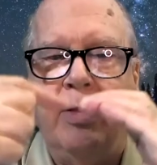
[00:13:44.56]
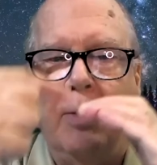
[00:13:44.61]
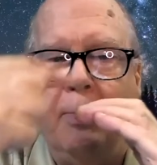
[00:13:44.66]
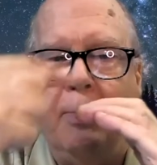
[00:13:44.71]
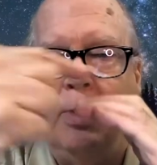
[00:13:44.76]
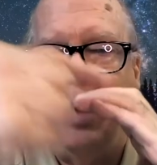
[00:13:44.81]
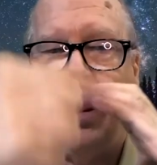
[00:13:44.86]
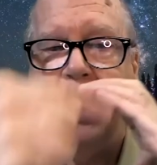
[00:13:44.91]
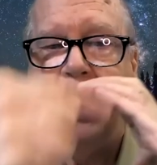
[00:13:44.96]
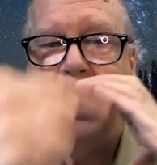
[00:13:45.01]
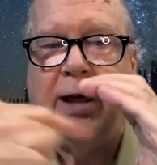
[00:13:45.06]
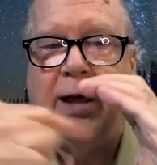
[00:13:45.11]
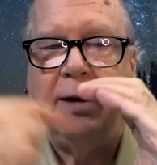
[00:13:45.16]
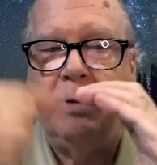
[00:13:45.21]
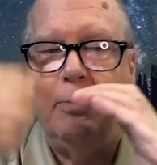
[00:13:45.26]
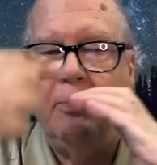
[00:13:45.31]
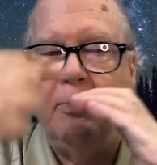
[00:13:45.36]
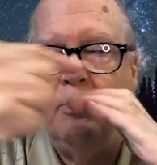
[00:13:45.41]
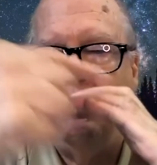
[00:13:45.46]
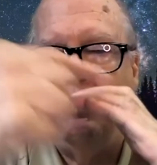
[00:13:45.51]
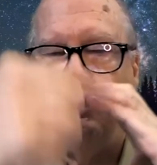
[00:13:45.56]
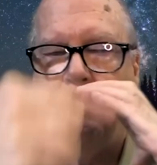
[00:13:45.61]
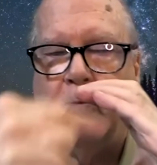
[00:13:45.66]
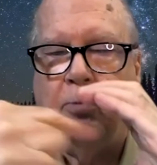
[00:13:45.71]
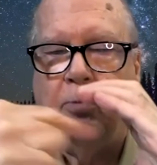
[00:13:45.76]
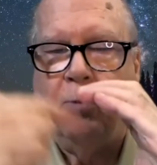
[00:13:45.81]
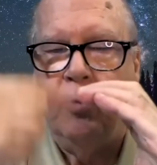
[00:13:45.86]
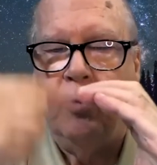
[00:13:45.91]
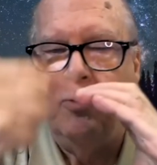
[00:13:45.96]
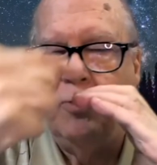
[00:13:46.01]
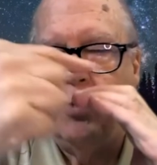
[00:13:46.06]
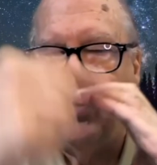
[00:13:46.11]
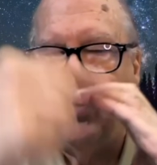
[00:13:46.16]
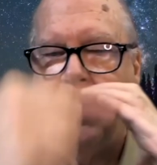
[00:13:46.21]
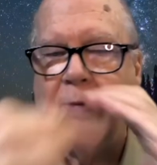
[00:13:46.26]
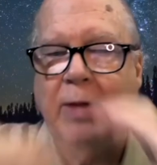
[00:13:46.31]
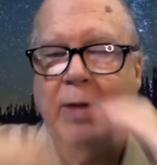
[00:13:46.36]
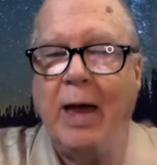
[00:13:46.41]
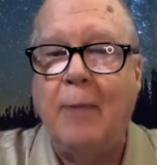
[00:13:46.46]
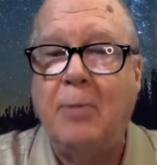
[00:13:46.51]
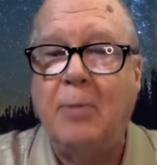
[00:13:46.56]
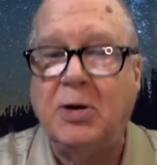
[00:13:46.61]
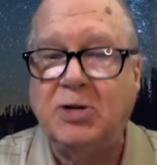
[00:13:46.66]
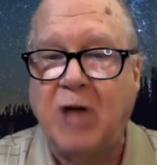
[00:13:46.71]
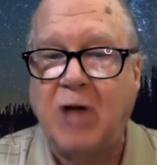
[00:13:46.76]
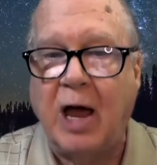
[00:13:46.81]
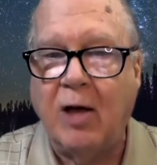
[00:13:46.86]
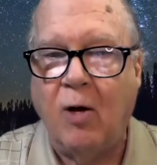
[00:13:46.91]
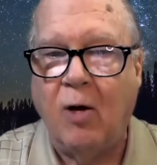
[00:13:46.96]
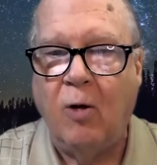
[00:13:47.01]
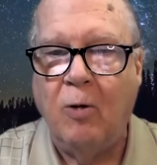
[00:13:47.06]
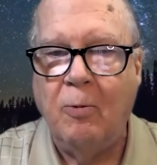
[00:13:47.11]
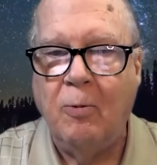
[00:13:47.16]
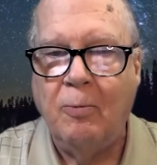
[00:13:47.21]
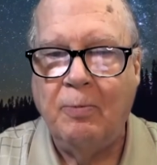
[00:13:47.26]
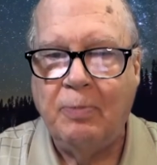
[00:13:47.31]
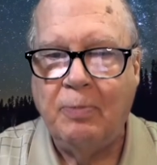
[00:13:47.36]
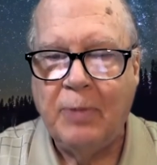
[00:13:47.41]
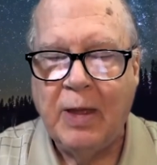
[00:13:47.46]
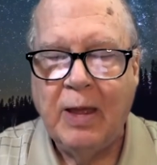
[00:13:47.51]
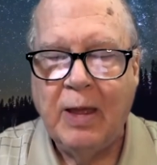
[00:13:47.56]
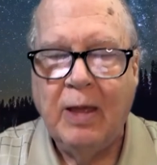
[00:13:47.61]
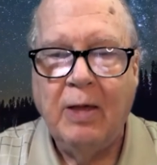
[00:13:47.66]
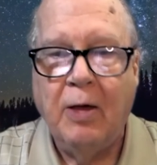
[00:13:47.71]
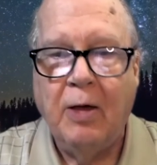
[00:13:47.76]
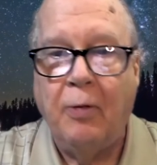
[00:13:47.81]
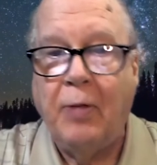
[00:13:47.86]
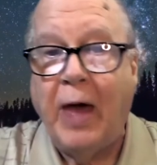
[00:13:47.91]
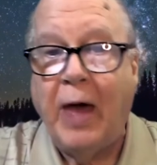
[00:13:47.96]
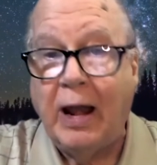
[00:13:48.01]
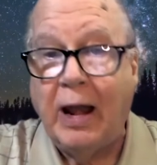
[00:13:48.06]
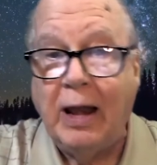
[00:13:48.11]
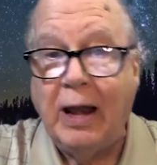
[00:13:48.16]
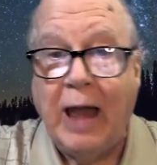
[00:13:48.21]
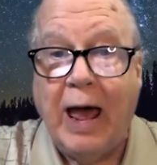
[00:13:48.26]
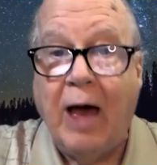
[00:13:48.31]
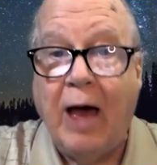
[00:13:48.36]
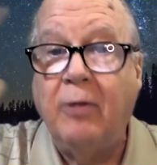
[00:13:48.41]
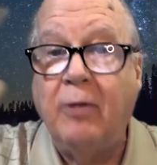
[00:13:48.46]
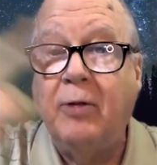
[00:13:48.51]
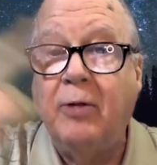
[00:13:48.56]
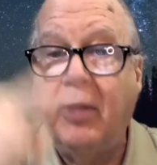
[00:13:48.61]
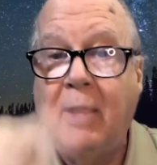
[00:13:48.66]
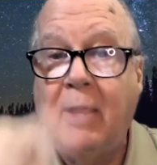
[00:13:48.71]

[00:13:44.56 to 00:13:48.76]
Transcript: the planet moved around the epicycle. But that allowed